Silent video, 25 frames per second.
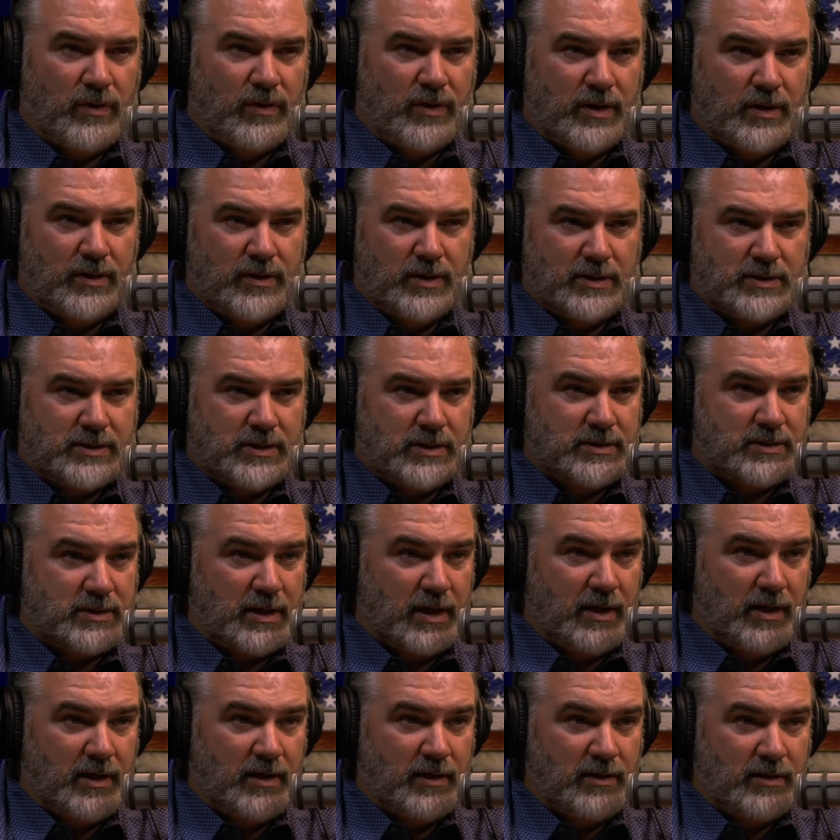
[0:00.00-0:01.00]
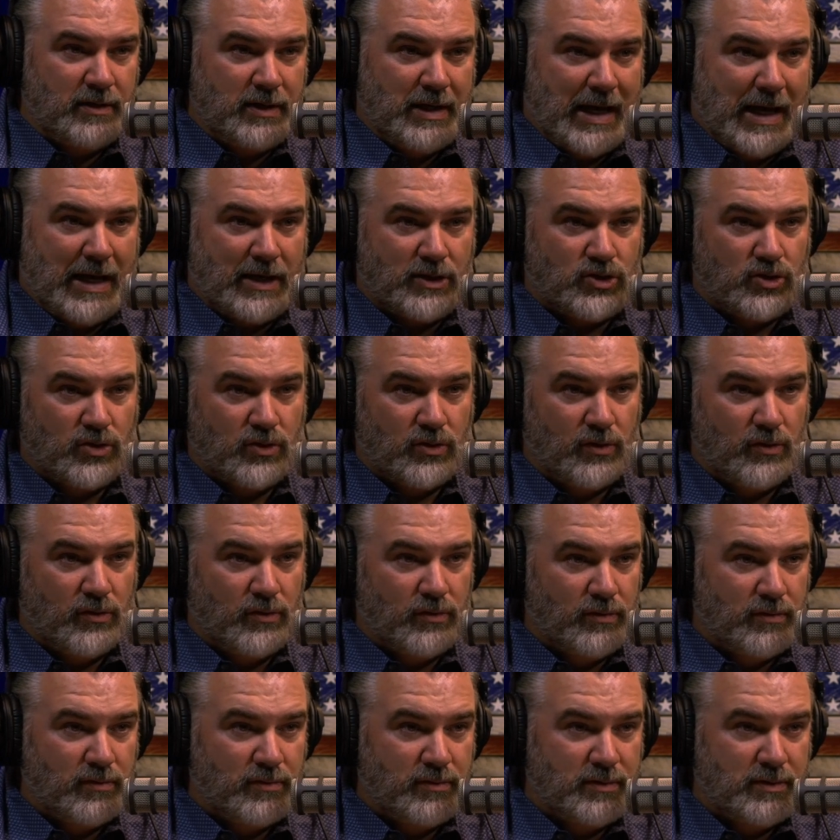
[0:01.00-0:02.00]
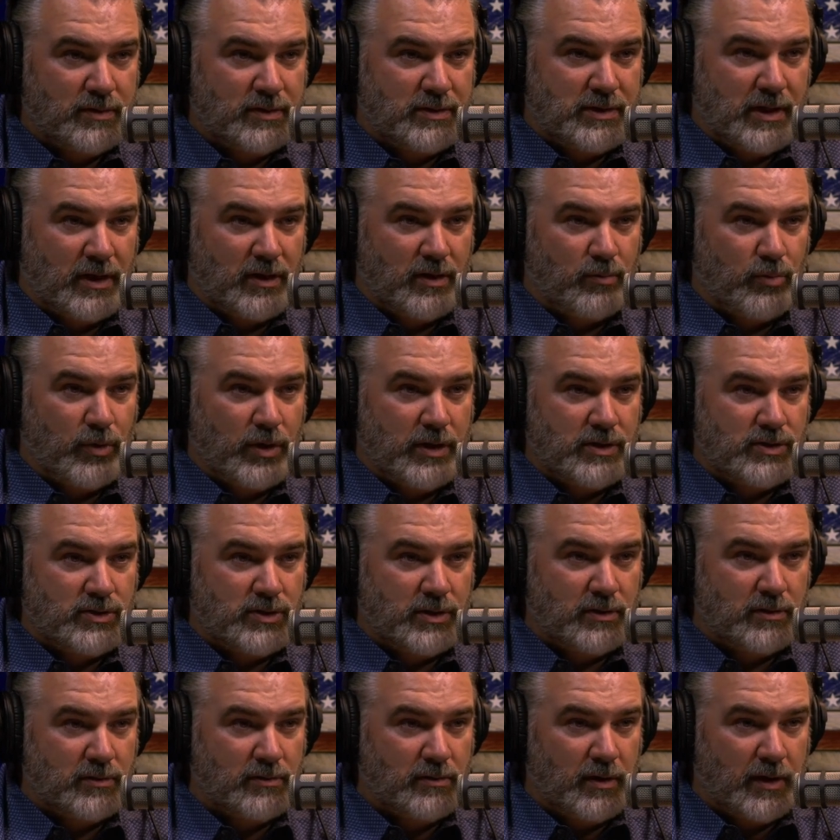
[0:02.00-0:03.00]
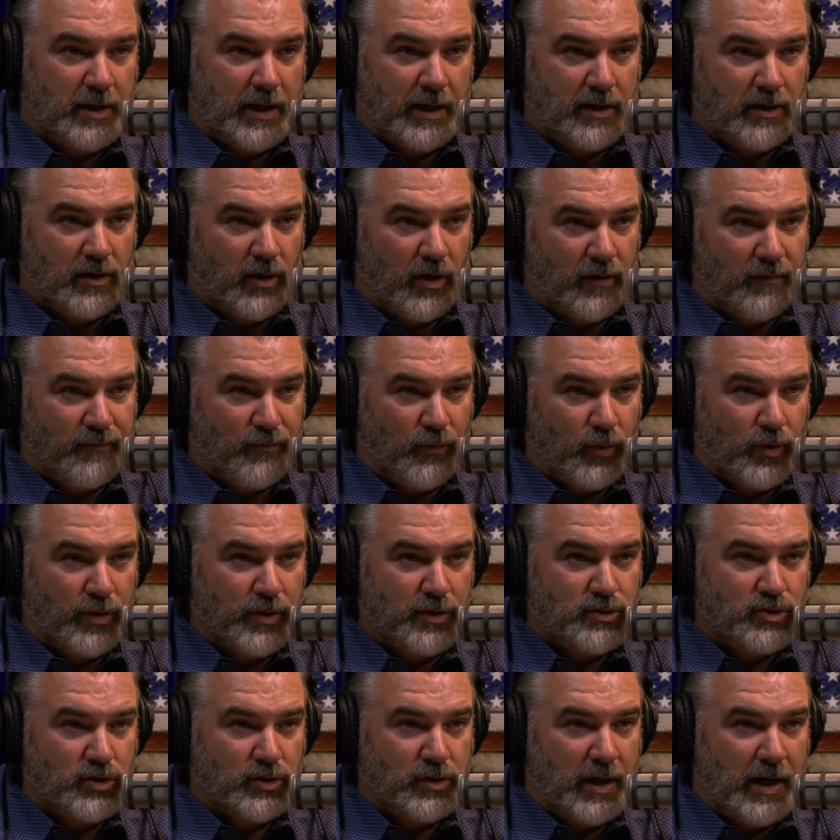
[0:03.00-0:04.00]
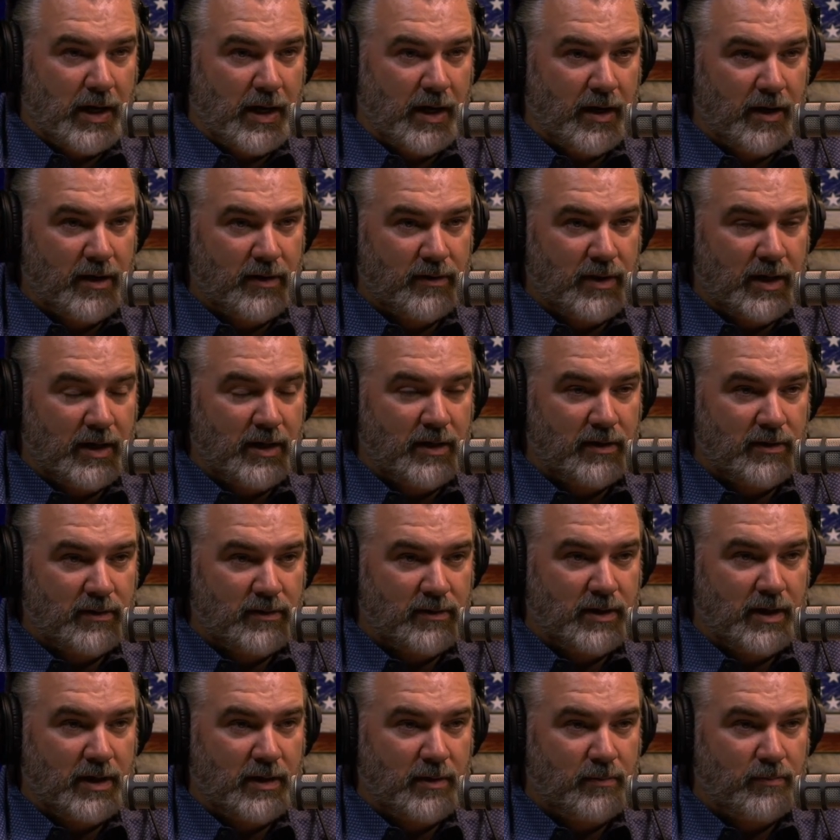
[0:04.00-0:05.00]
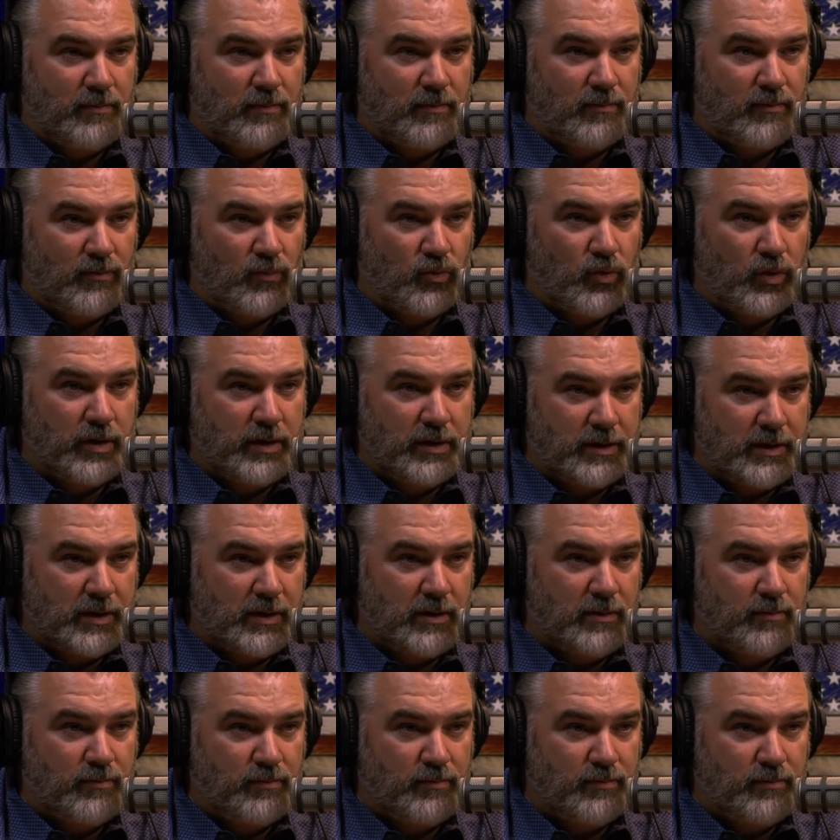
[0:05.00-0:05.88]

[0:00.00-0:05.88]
this is a national celebration, like our 4th of July. They really